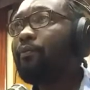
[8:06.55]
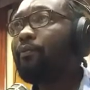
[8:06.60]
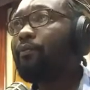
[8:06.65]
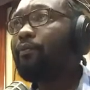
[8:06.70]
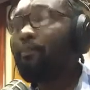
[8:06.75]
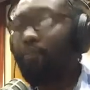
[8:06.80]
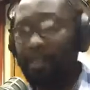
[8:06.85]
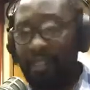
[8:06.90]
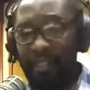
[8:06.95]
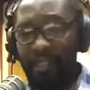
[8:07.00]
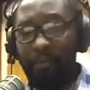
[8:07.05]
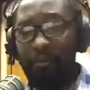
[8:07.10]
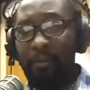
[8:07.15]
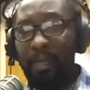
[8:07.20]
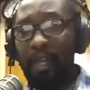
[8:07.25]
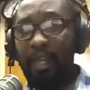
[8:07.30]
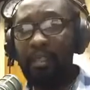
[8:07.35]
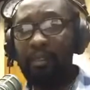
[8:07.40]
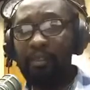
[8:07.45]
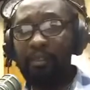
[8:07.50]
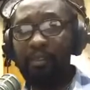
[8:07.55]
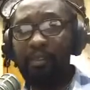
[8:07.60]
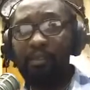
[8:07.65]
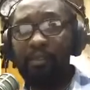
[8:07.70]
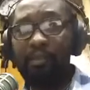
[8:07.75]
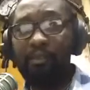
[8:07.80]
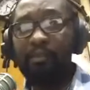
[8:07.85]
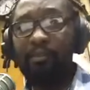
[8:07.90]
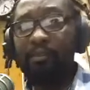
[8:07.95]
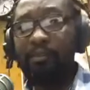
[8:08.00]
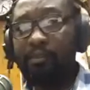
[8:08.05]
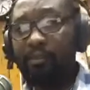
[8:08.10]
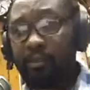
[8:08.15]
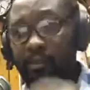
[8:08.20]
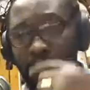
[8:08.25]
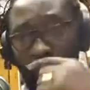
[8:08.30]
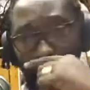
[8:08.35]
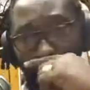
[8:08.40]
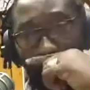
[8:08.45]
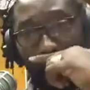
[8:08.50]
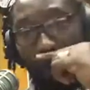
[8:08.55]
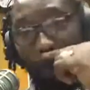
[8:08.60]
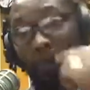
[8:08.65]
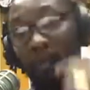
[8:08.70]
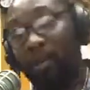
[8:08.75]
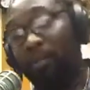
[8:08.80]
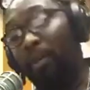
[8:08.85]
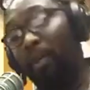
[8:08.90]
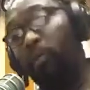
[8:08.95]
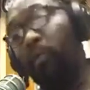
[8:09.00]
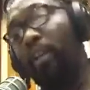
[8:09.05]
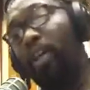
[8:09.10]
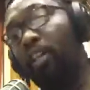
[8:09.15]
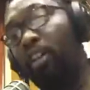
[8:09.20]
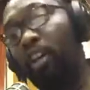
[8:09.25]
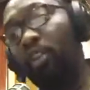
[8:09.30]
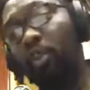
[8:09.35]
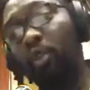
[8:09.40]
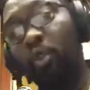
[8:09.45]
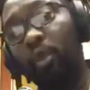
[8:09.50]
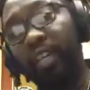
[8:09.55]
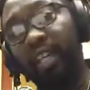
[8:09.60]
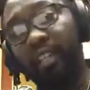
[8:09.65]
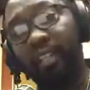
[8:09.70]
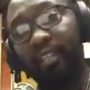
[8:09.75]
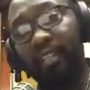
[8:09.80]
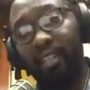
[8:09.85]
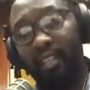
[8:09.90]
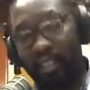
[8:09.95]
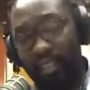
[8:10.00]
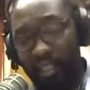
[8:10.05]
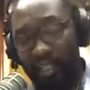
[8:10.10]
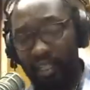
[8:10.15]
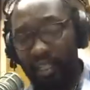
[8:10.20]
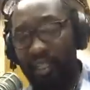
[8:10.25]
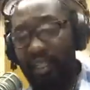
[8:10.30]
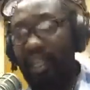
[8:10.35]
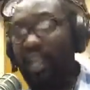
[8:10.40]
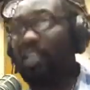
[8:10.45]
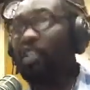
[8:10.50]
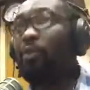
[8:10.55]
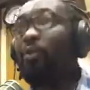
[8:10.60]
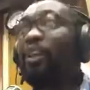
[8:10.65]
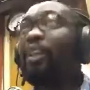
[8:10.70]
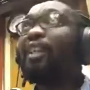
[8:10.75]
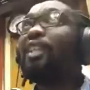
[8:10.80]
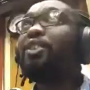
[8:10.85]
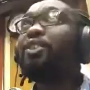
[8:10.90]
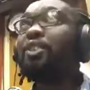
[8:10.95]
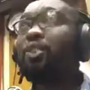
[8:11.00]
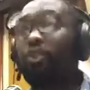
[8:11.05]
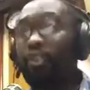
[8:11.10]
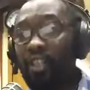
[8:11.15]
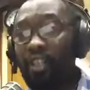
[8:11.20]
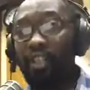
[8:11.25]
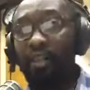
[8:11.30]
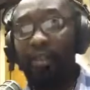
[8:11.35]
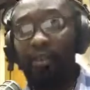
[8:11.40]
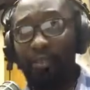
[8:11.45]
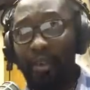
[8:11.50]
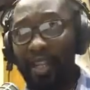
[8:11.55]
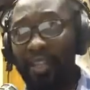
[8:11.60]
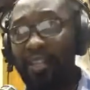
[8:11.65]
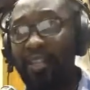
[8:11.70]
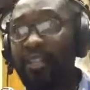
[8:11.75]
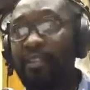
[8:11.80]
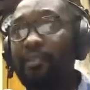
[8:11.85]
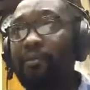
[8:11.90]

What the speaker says: Peace of mind. But we are not looking at our internal threats.